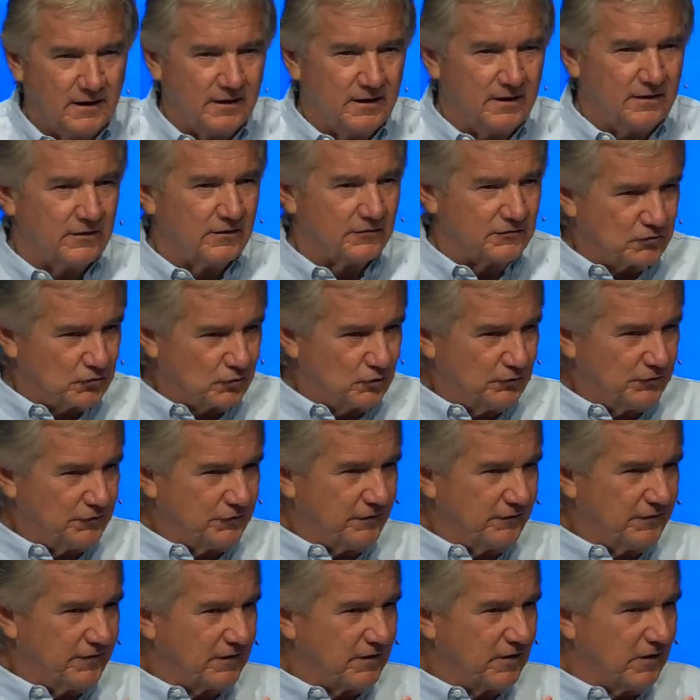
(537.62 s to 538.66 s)
The truth
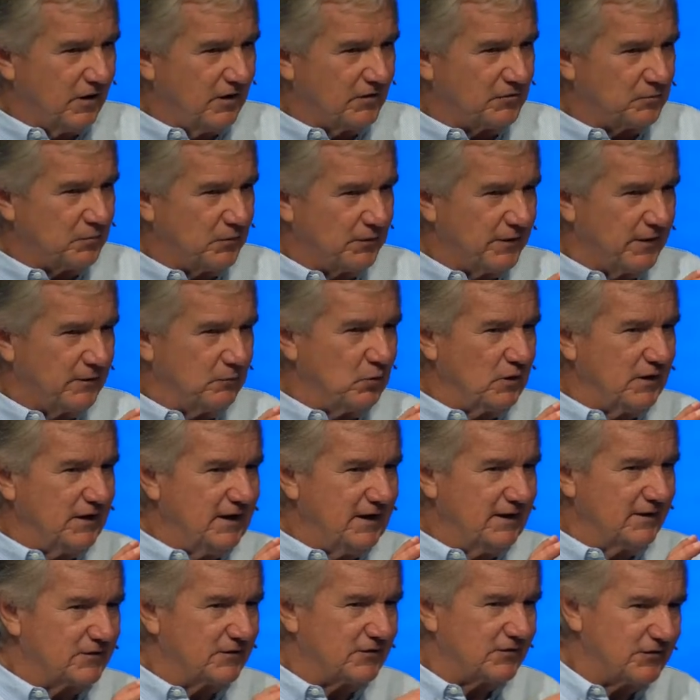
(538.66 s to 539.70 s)
of the gospel that we
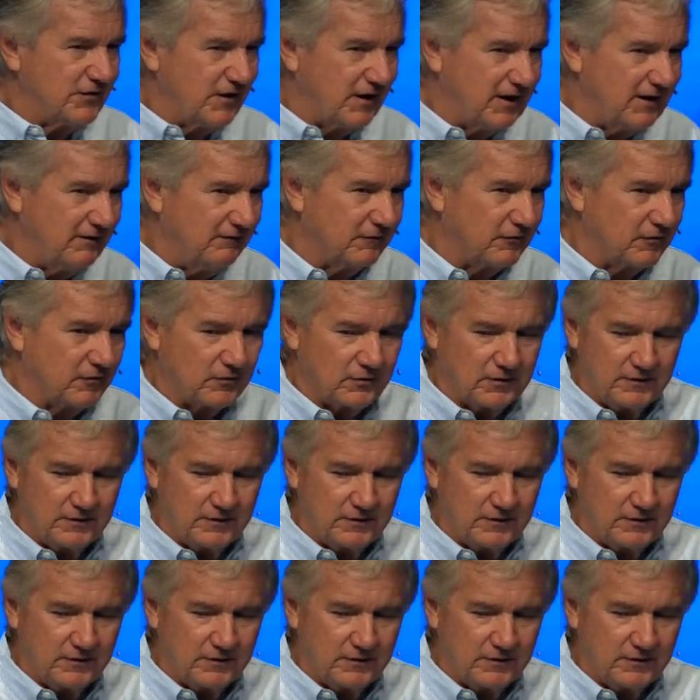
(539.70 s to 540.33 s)
need a Savior,